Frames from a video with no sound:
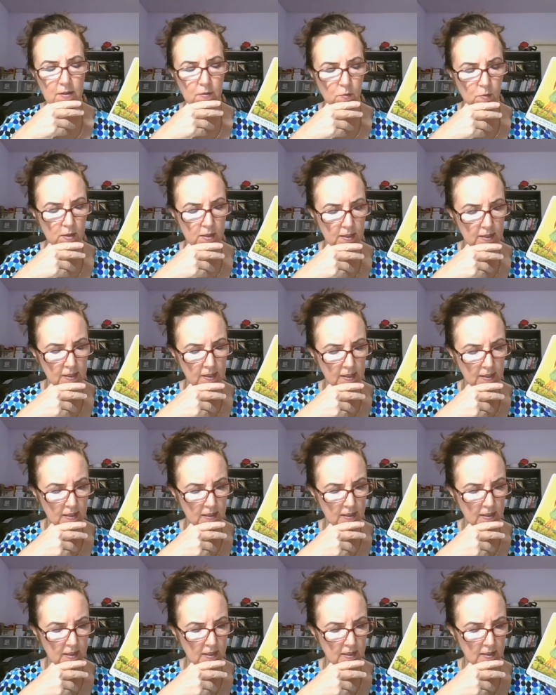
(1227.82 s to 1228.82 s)
what is
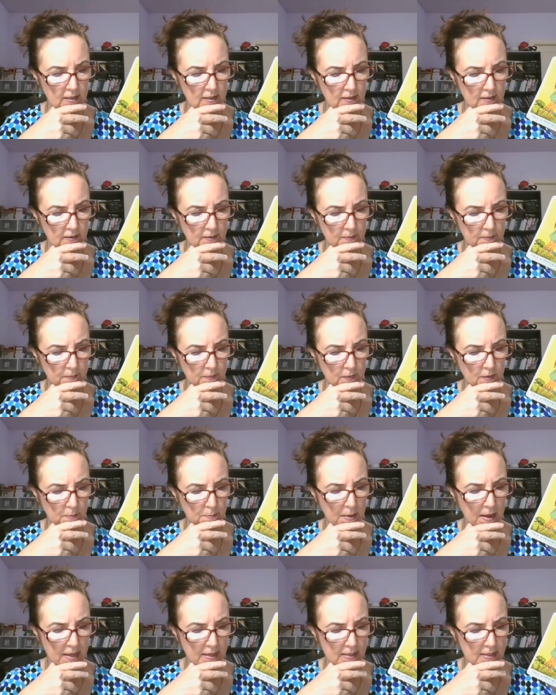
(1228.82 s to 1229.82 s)
it, uh,
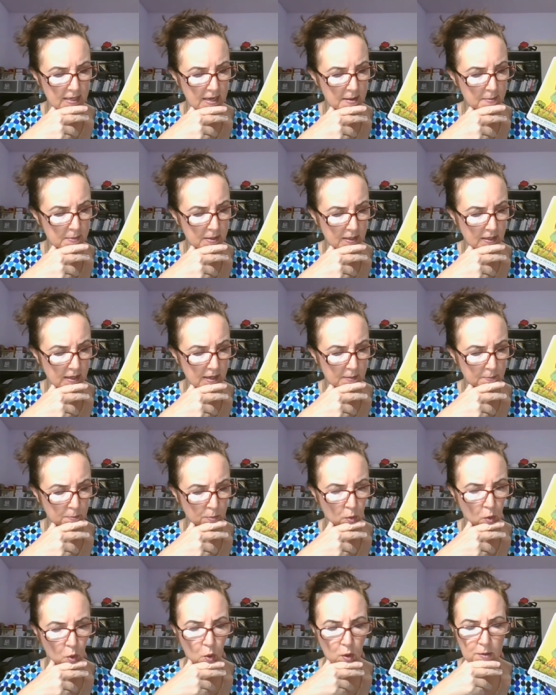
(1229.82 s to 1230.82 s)
pandemic
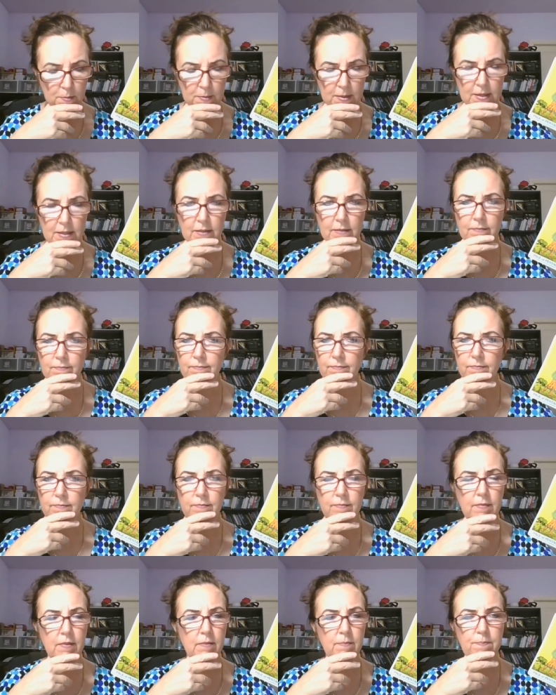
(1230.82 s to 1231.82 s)
employment,
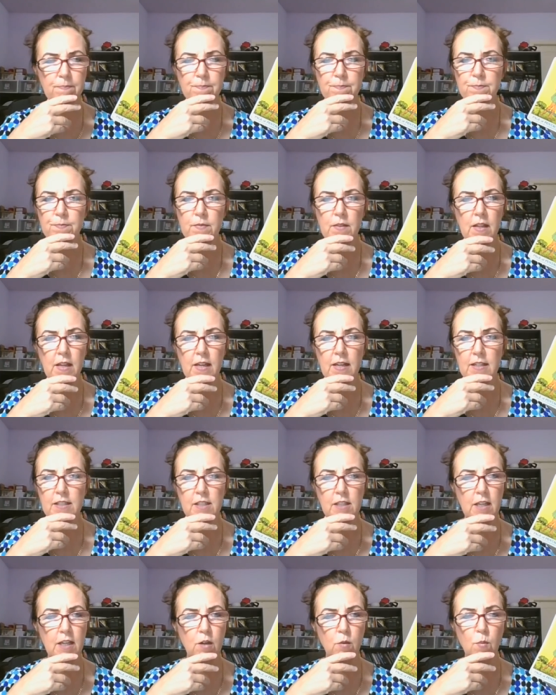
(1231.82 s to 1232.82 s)
and
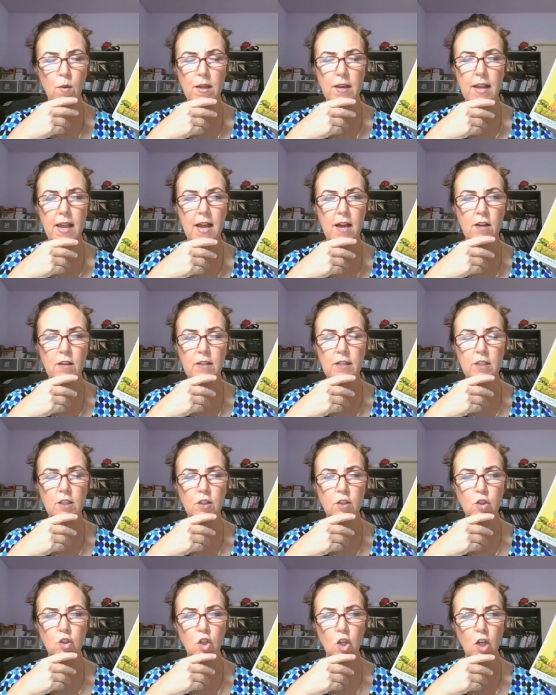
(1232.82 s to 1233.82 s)
it's going to run out
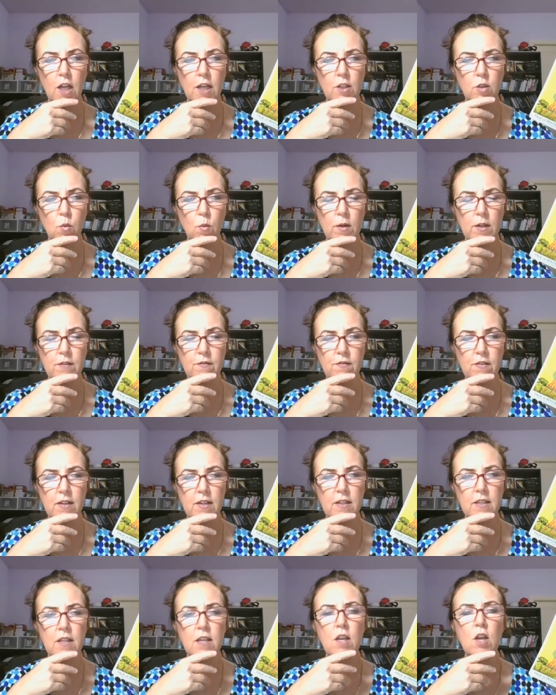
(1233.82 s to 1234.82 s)
in July
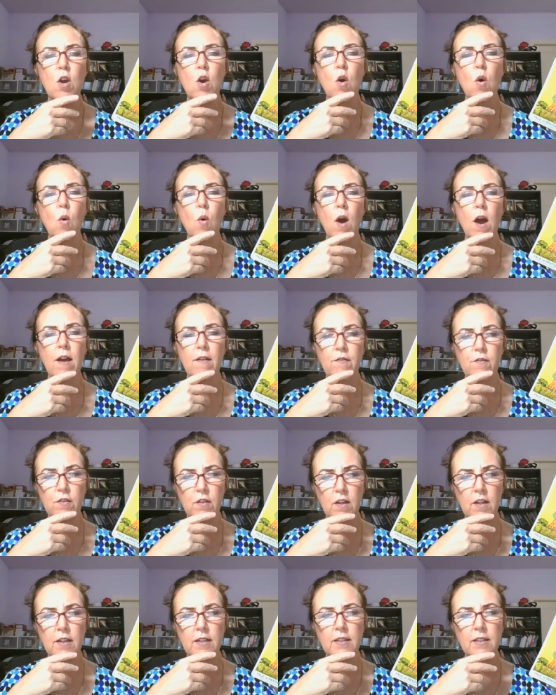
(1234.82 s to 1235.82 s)
25th. I feel
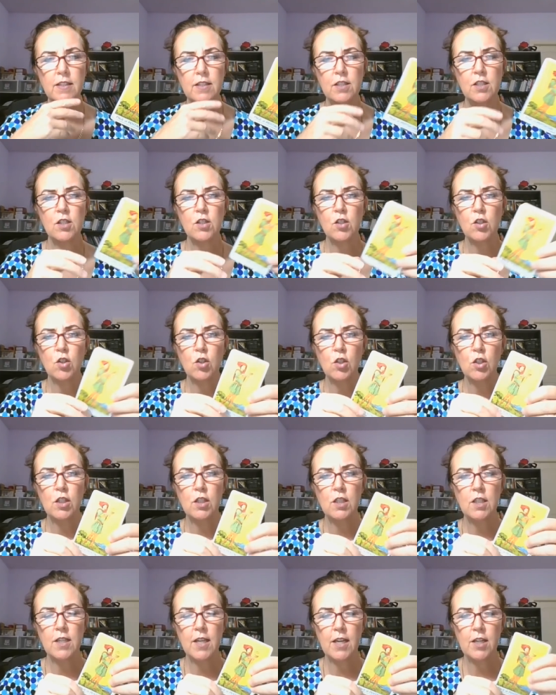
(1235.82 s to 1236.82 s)
like this is a good
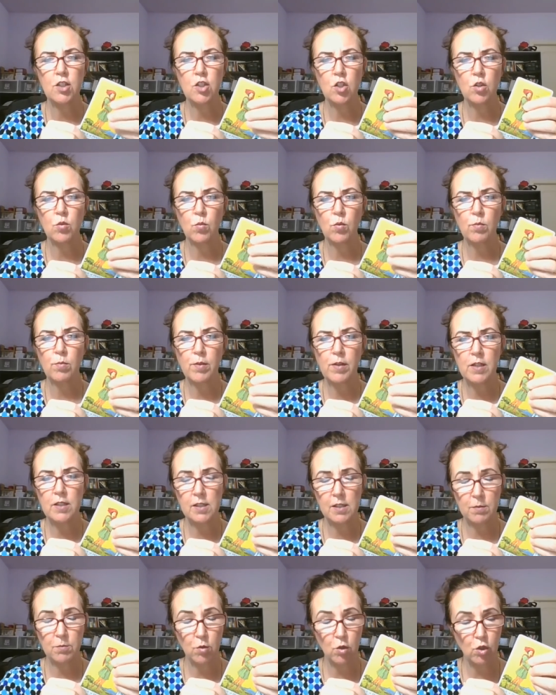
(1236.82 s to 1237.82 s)
indication we'll get
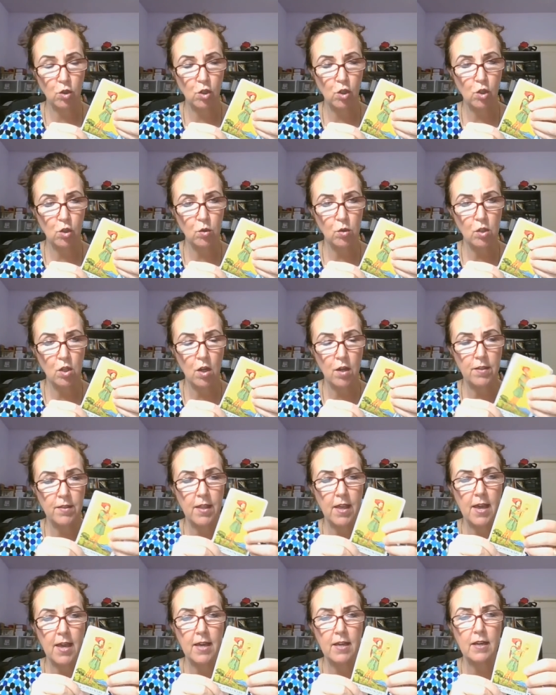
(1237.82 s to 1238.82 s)
some good news on
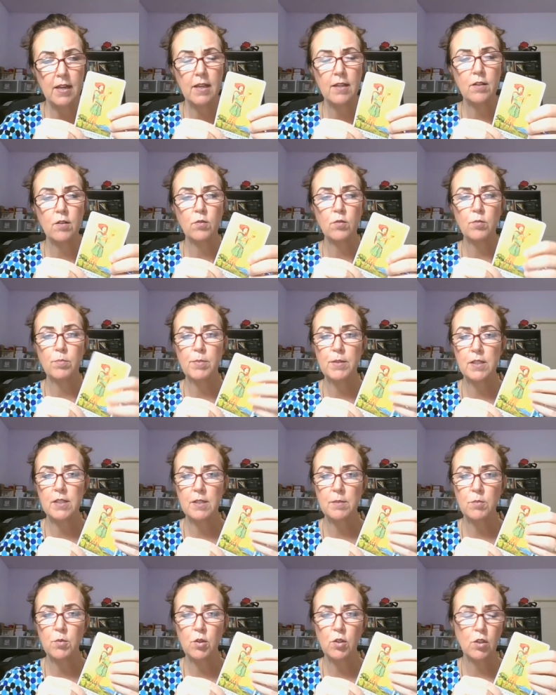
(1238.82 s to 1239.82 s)
that, and there will be
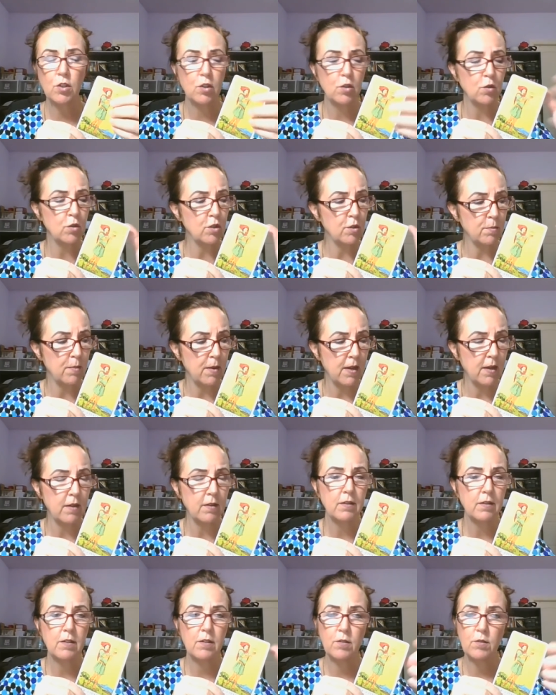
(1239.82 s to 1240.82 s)
some good news
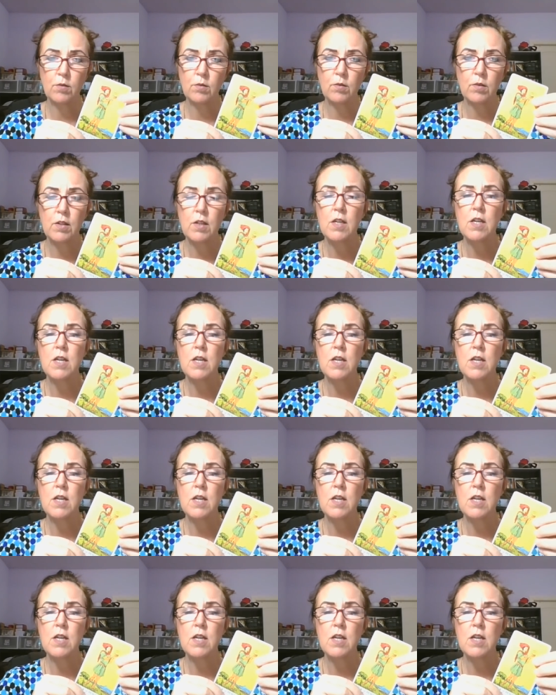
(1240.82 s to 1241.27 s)
about you know